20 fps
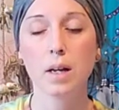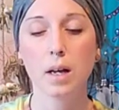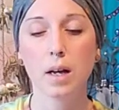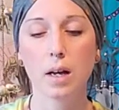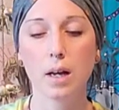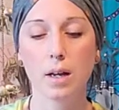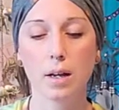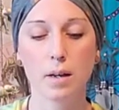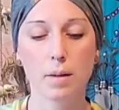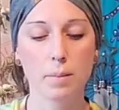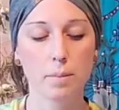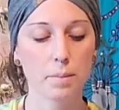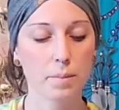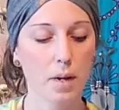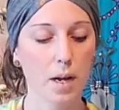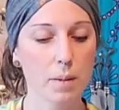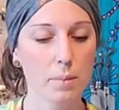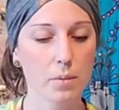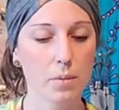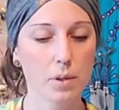
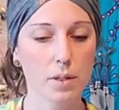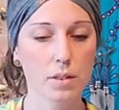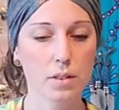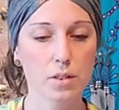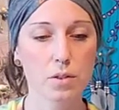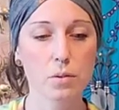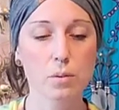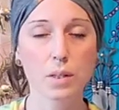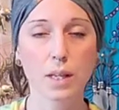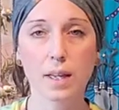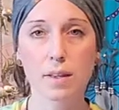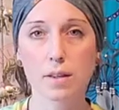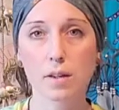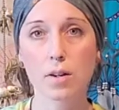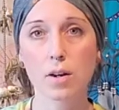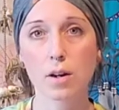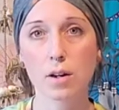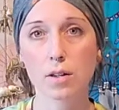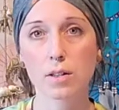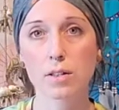I'm going to lay the
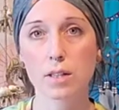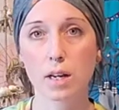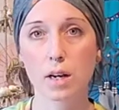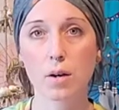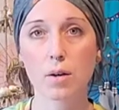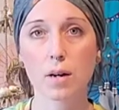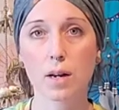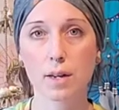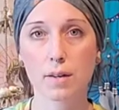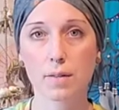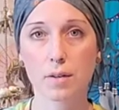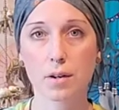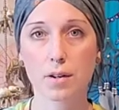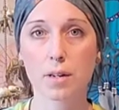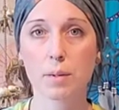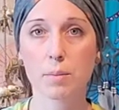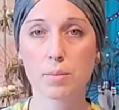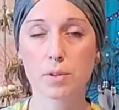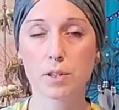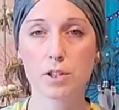cards out. I have
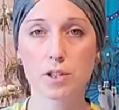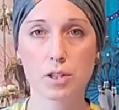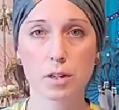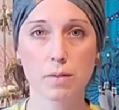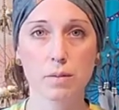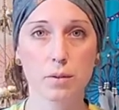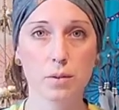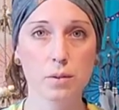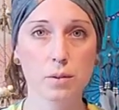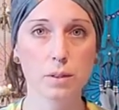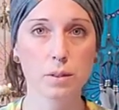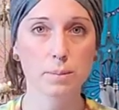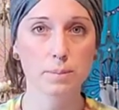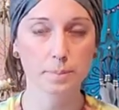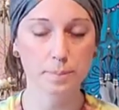already pre-shuffled.